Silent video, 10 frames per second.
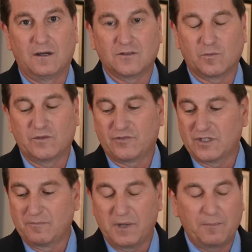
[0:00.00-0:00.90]
We've
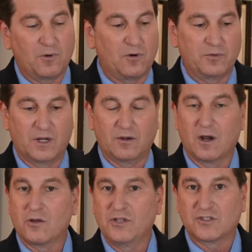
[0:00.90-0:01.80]
seen people,
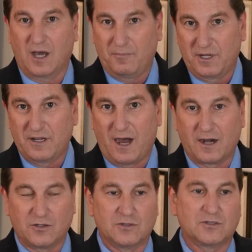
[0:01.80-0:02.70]
go to these company
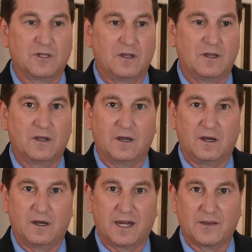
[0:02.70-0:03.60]
doctors,
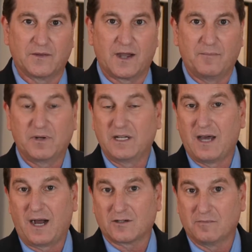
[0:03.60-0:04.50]
and then the company
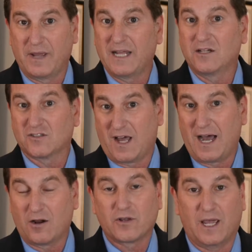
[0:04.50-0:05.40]
doctor may
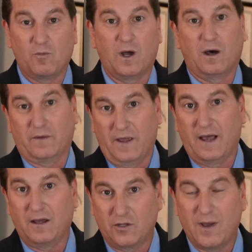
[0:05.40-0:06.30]
decide, okay, well,
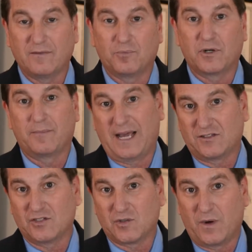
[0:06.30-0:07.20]
yeah, you have a pretty
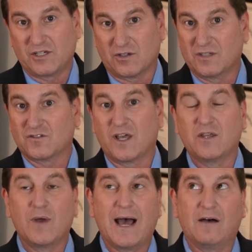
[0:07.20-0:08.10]
bad situation. Let's say
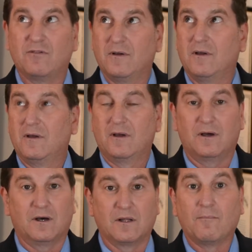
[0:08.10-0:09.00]
you have
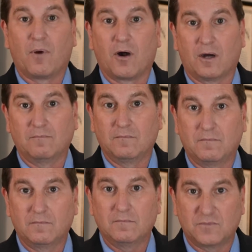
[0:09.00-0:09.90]
a lumbar
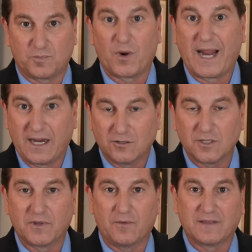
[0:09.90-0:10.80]
sprain or
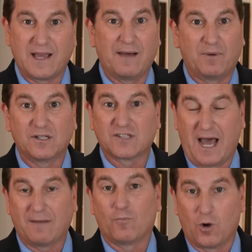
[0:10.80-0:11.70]
something like that, but it's
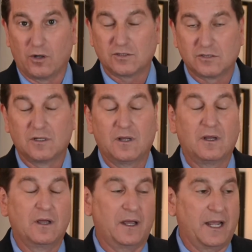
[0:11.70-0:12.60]
gotten worse,
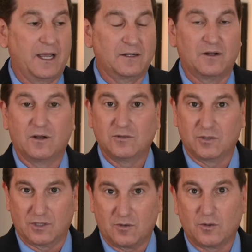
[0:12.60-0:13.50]
and
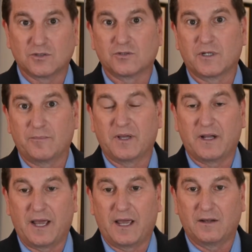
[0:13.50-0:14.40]
during the course of
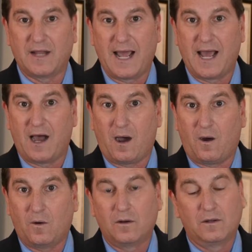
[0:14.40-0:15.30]
treatment, and
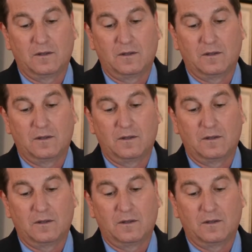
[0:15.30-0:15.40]
now